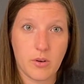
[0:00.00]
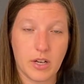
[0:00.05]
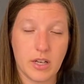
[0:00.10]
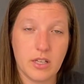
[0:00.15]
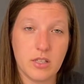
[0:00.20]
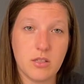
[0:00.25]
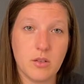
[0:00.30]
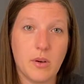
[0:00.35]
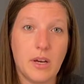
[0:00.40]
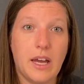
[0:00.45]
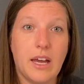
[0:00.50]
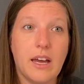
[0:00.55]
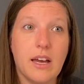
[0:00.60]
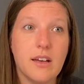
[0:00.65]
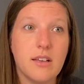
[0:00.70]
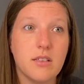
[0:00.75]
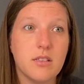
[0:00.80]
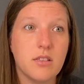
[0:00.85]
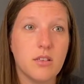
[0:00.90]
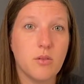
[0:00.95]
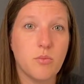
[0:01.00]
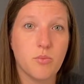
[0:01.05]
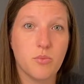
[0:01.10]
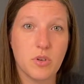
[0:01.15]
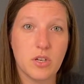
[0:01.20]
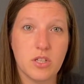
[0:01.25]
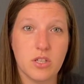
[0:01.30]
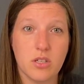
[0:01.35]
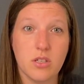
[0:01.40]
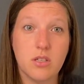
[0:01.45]
Okay, so as
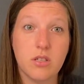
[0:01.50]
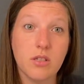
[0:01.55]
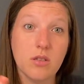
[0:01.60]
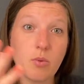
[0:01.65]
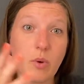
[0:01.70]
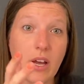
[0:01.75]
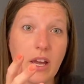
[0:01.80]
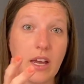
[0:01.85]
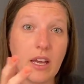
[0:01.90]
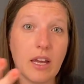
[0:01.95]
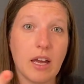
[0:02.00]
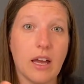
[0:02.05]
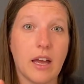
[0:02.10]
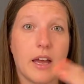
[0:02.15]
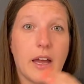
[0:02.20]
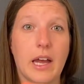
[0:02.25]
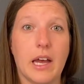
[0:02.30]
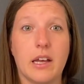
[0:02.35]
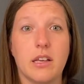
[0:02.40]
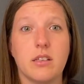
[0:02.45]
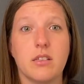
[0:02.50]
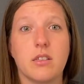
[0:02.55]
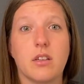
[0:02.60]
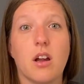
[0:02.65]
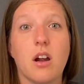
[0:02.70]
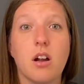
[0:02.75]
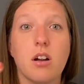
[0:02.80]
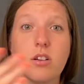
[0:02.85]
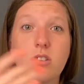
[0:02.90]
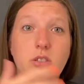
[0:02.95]
bridges sway, as
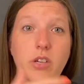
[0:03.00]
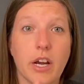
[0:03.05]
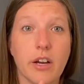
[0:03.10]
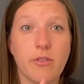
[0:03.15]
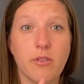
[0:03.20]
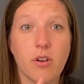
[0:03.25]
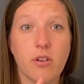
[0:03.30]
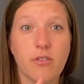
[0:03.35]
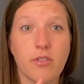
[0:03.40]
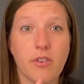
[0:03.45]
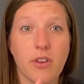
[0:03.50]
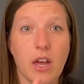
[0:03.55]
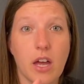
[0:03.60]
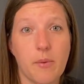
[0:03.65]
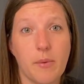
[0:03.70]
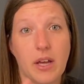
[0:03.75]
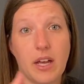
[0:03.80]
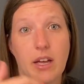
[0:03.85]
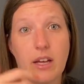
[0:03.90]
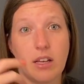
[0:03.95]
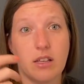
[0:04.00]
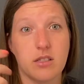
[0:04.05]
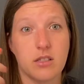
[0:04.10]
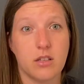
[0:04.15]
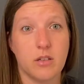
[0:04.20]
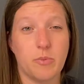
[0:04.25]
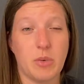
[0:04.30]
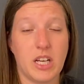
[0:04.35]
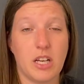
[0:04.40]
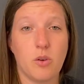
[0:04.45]
cars drive over them, as
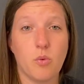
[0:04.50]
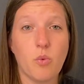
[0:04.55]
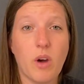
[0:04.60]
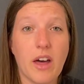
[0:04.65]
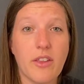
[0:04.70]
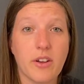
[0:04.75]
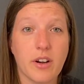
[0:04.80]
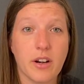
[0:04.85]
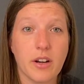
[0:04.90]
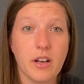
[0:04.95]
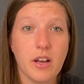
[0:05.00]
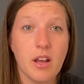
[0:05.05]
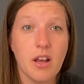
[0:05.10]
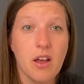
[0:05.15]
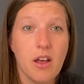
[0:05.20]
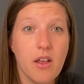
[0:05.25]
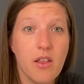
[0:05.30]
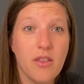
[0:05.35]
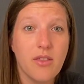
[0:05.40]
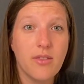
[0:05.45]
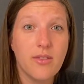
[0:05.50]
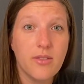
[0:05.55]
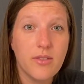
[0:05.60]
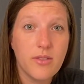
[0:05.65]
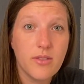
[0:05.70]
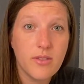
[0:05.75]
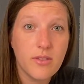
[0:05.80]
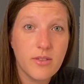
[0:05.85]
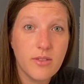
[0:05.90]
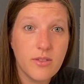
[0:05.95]
they're being weathered,
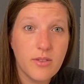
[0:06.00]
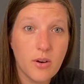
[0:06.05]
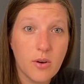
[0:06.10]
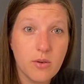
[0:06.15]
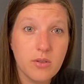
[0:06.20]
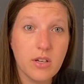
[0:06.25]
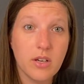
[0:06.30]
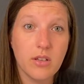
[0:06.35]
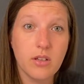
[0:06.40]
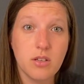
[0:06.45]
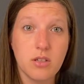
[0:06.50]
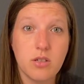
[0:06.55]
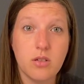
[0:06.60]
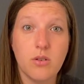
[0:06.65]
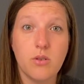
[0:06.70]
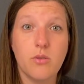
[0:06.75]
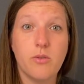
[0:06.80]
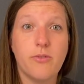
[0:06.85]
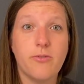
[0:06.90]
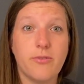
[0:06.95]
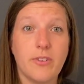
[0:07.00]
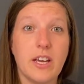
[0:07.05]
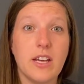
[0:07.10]
those are the two